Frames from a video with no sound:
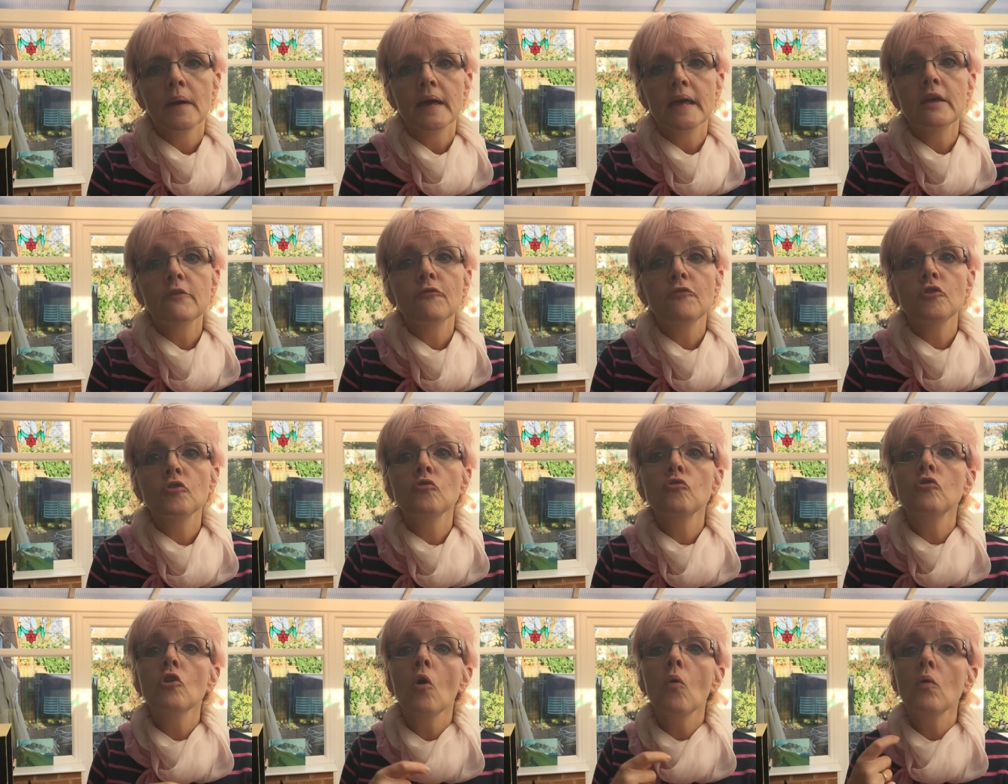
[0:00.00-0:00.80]
If you
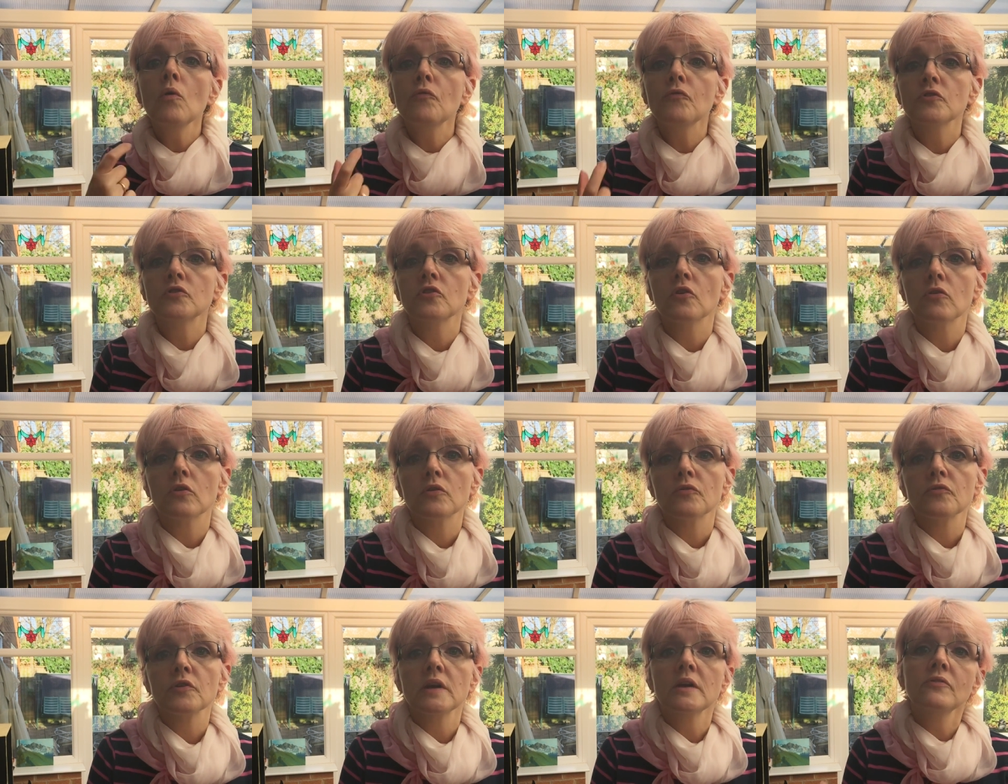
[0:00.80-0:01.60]
know a
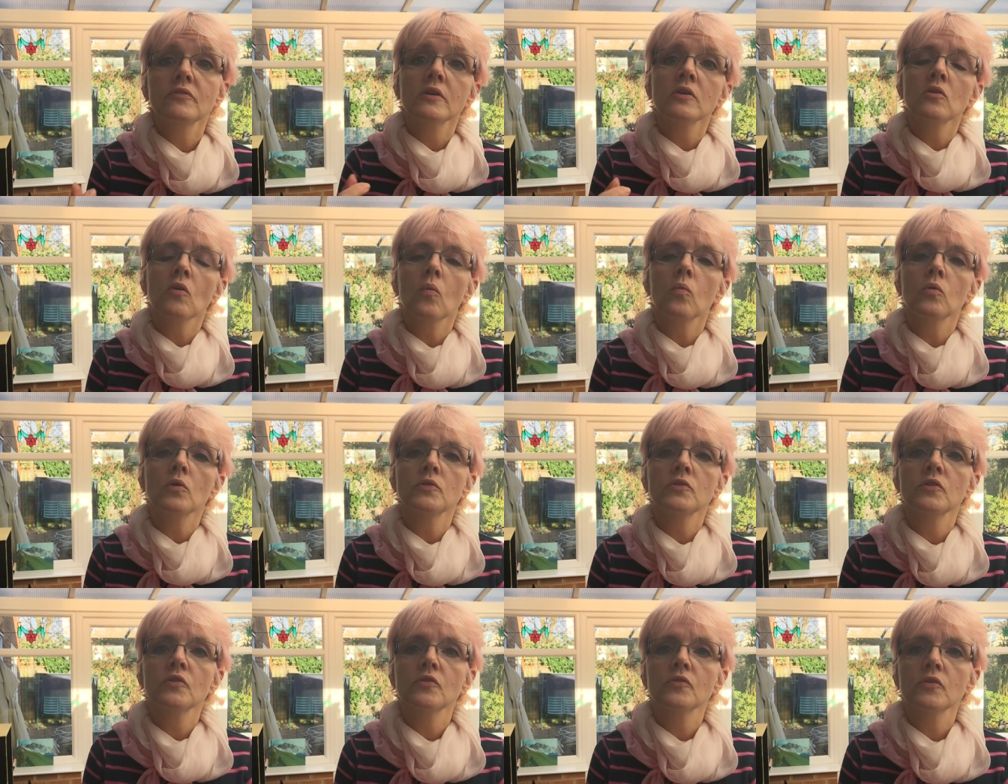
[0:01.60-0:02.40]
photographer, if you're not
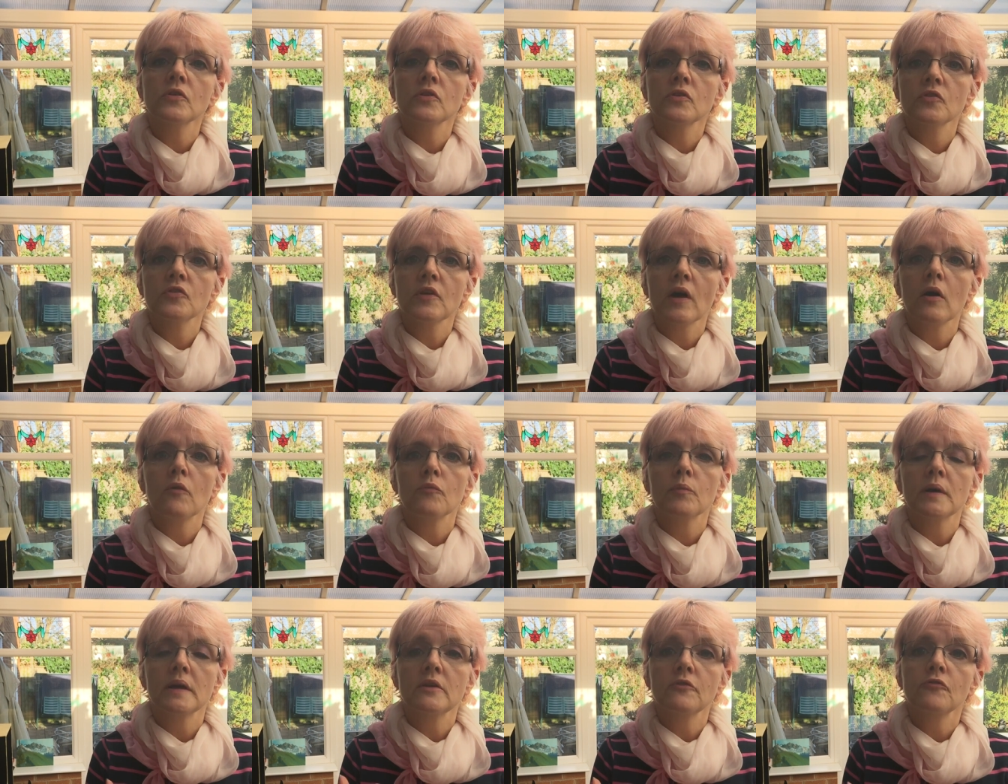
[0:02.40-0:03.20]
one yourself,
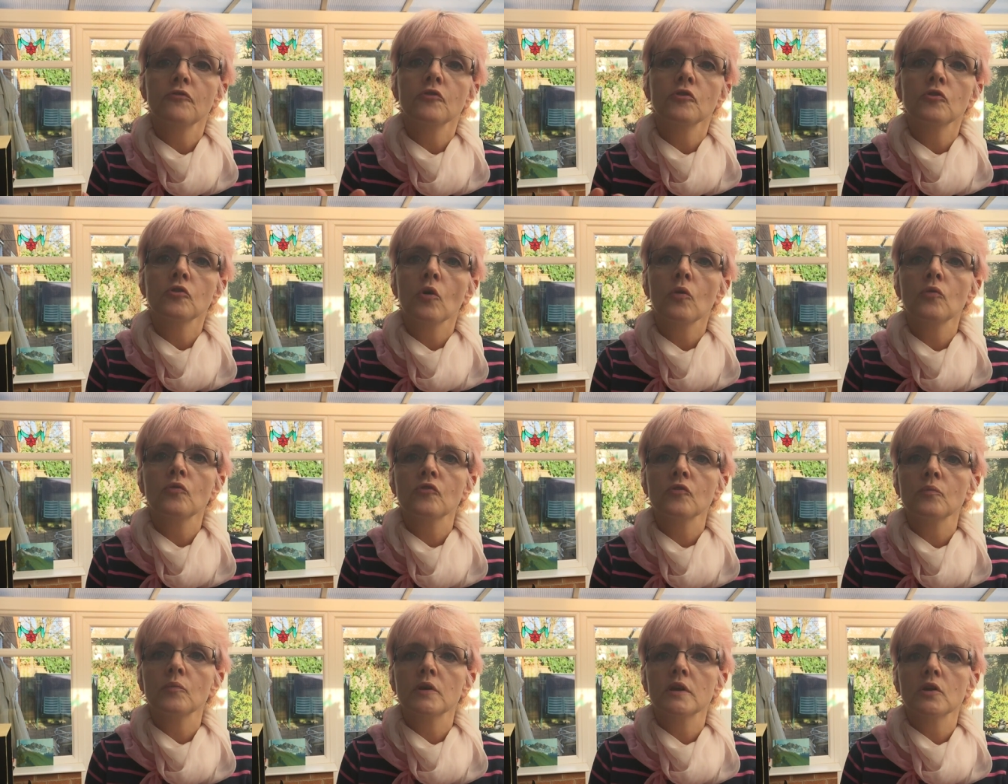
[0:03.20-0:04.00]
but if you know
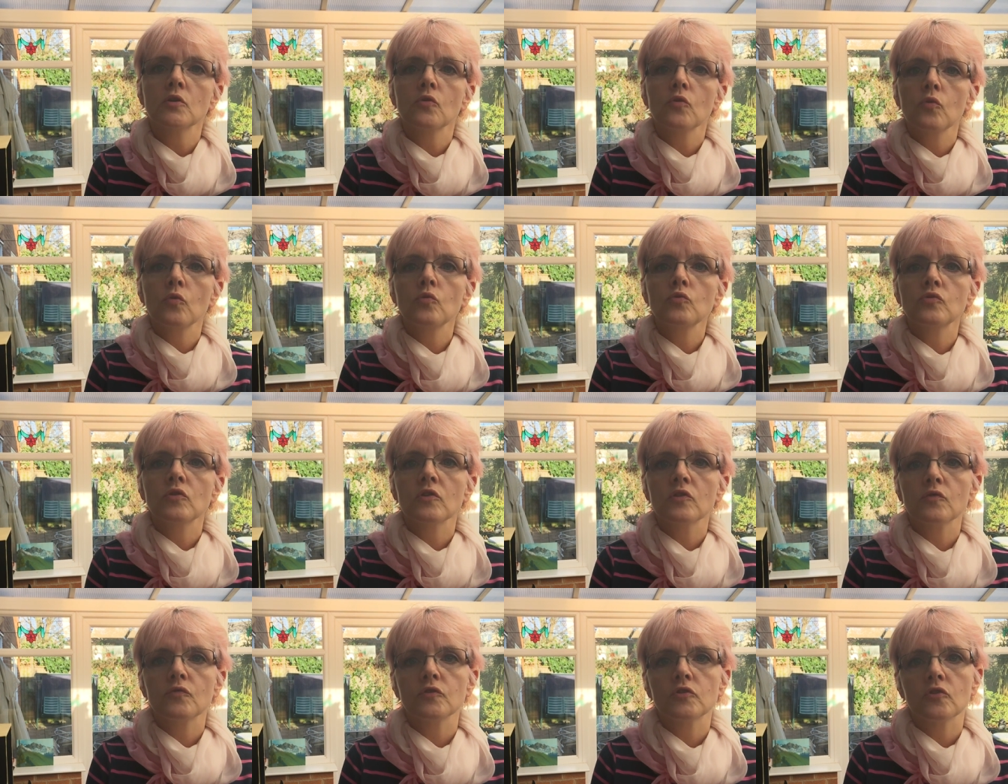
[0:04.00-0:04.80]
somebody who
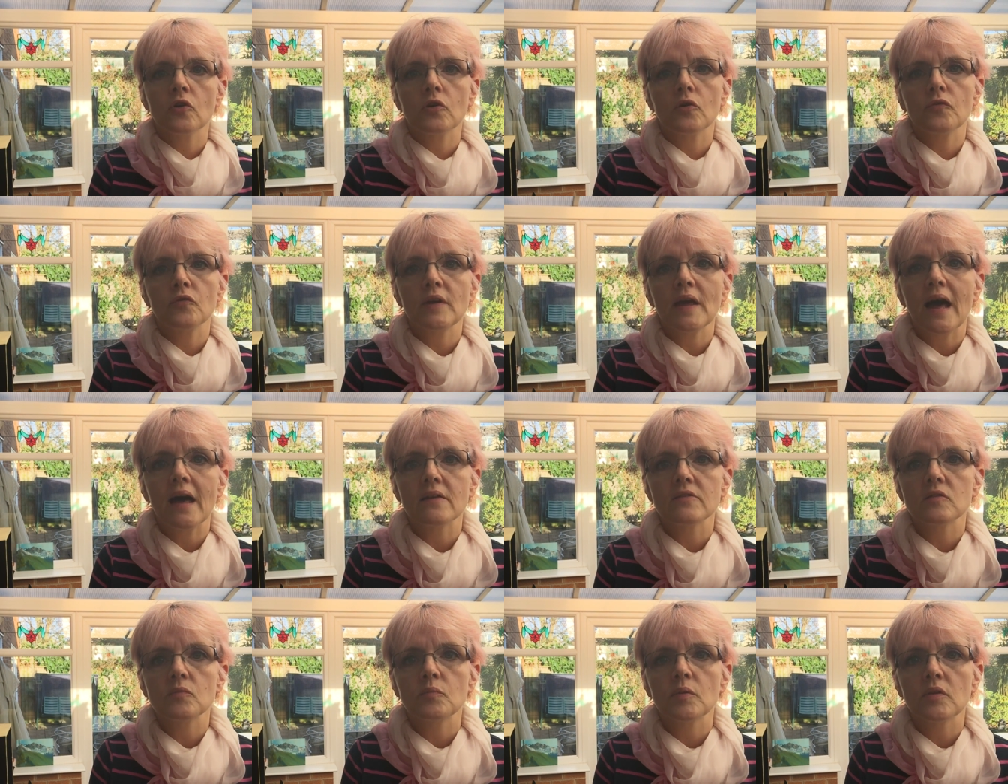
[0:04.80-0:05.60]
does photography
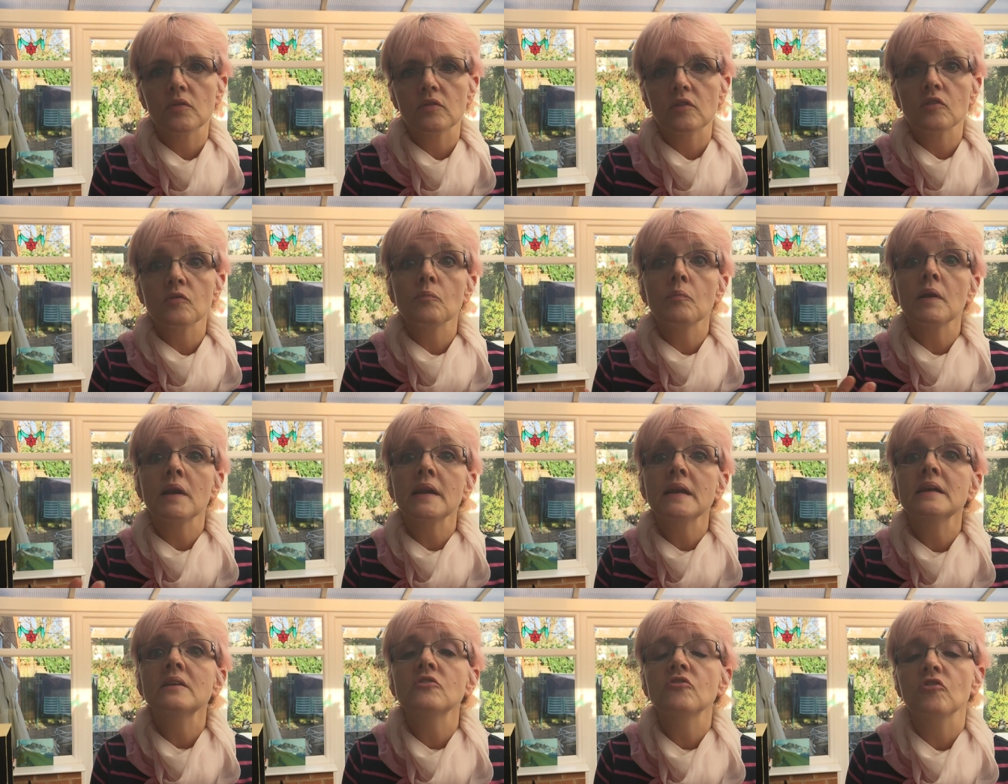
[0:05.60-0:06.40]
as a business,
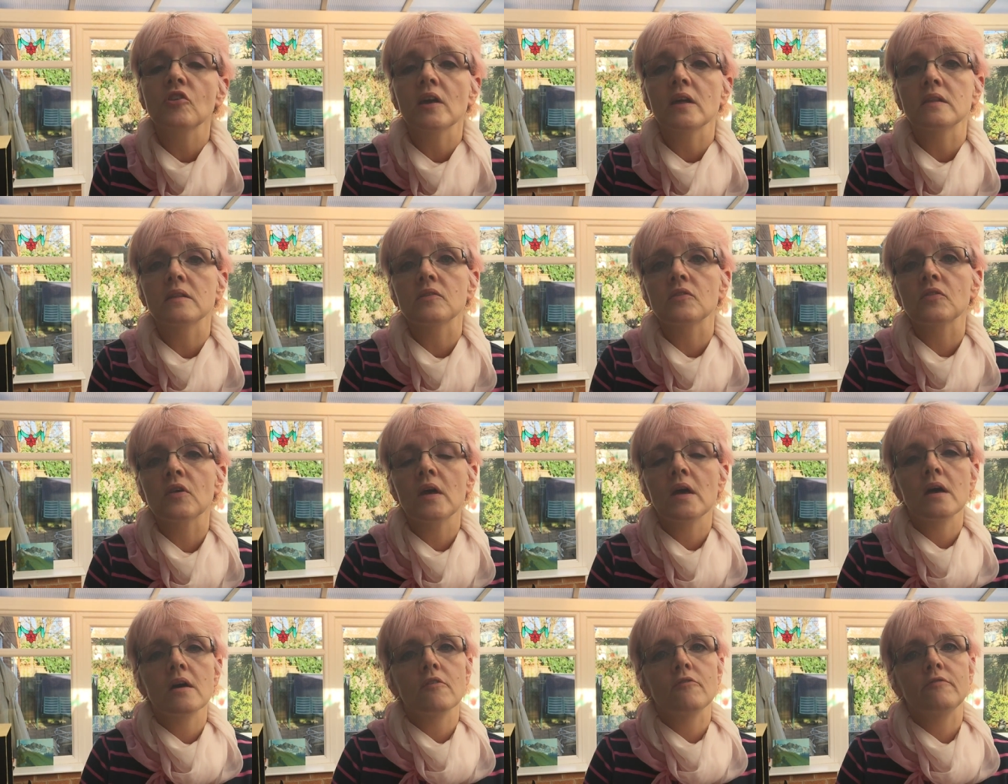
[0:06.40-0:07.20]
please share this
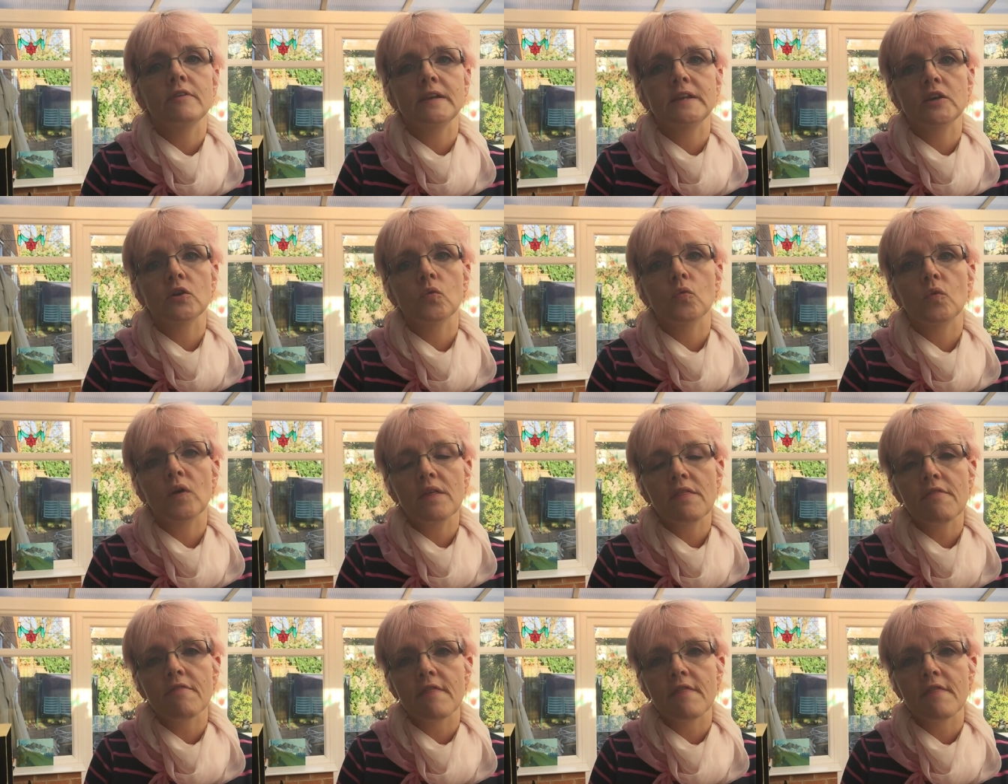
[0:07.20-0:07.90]
video with